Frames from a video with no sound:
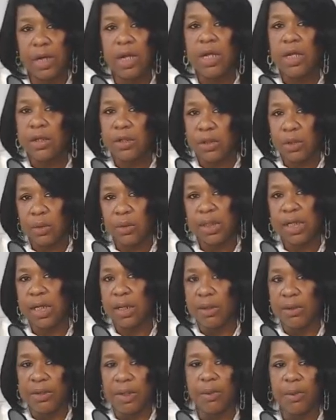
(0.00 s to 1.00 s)
shoot, kill
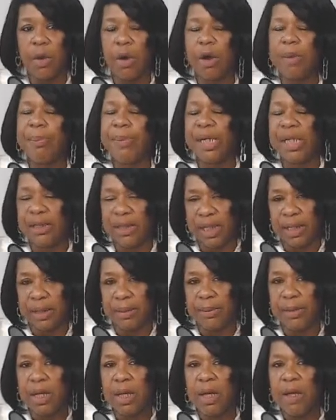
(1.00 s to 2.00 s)
them, or beat them
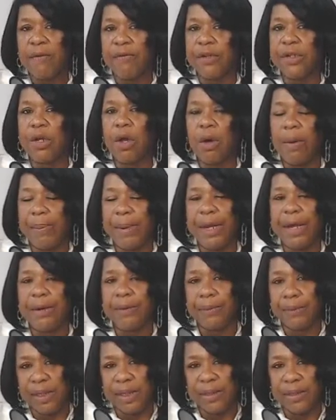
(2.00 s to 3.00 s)
for no apparent
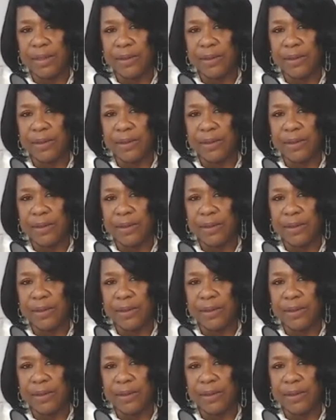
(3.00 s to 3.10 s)
reason.